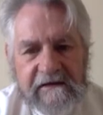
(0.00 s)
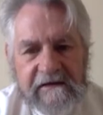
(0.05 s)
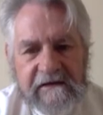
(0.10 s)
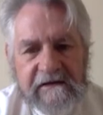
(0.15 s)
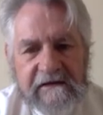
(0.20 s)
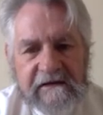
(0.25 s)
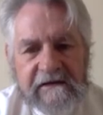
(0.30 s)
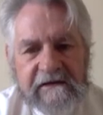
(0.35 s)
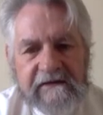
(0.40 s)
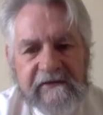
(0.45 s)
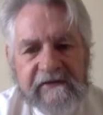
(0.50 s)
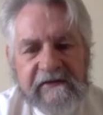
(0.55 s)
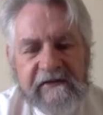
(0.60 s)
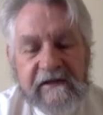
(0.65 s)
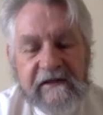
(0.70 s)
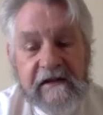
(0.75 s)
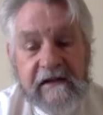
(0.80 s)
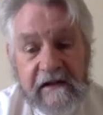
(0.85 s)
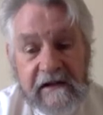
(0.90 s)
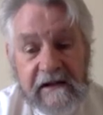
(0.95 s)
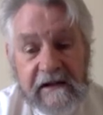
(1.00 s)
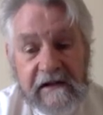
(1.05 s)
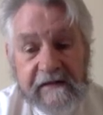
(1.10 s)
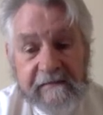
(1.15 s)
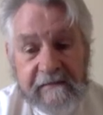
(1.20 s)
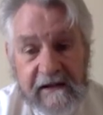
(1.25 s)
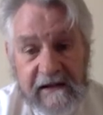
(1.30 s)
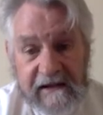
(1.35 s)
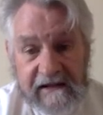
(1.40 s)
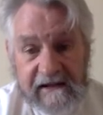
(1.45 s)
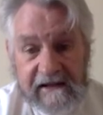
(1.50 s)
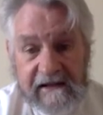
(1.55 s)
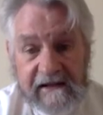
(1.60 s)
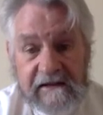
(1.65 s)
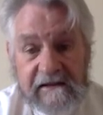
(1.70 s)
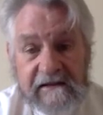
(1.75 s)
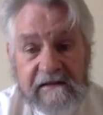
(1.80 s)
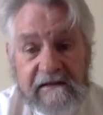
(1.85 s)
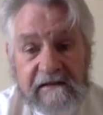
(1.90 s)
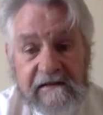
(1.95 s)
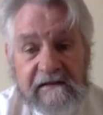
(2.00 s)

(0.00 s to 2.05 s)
is, I am here.